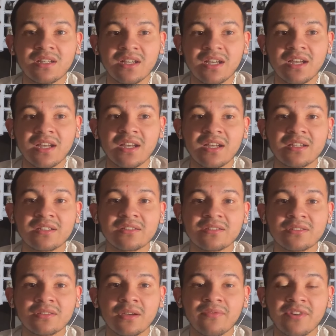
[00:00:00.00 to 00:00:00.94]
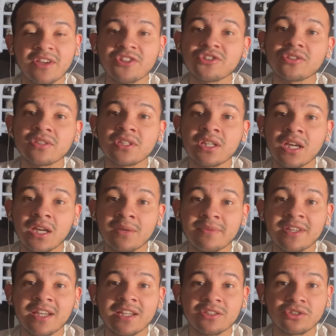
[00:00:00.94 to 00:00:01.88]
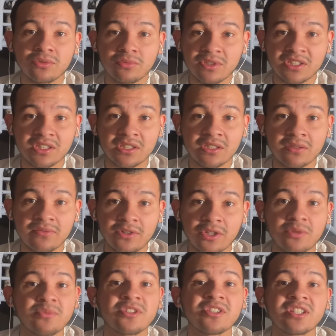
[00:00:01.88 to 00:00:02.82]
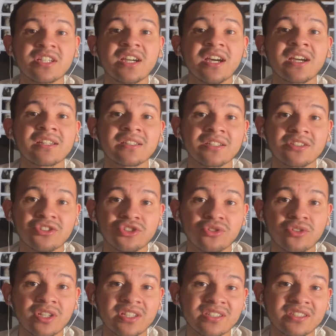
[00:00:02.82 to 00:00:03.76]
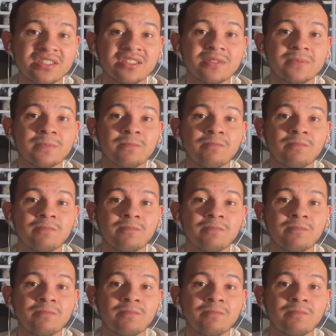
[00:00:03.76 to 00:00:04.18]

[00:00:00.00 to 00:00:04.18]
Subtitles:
And eventually I began to receive community guideline strikes,